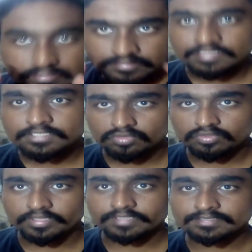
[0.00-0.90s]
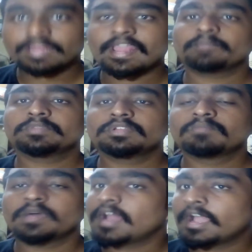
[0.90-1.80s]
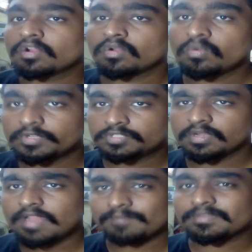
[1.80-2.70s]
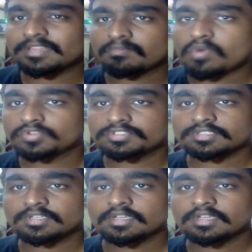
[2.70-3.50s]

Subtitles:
These two things can happen, but I don't know which will happen the most,